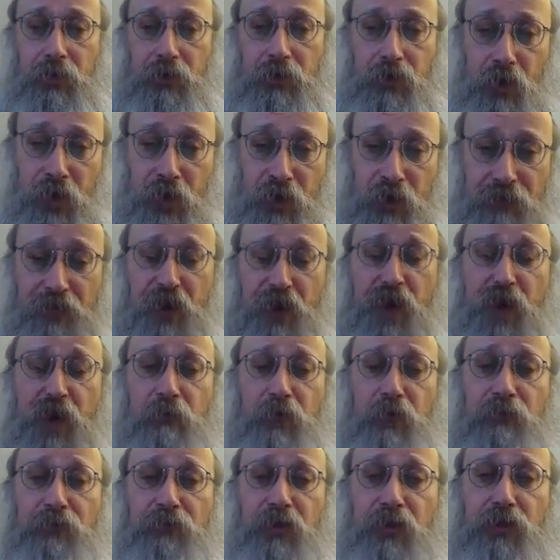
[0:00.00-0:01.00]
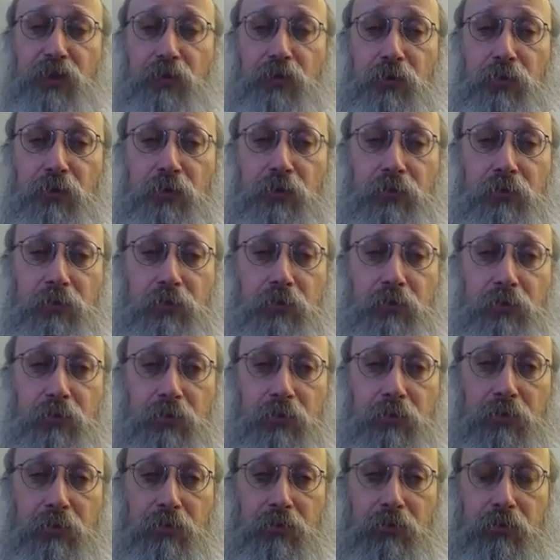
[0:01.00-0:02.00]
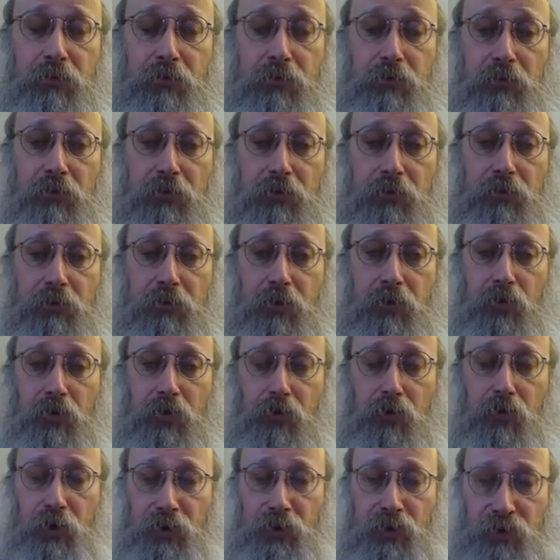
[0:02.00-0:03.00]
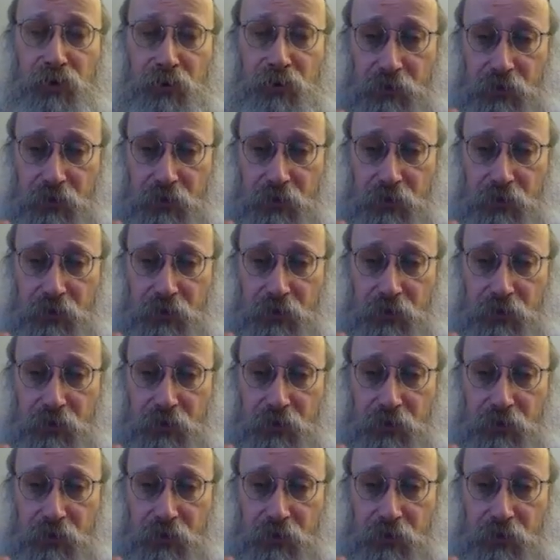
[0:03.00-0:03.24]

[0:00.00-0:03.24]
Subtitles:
So Avraham Avinu, who is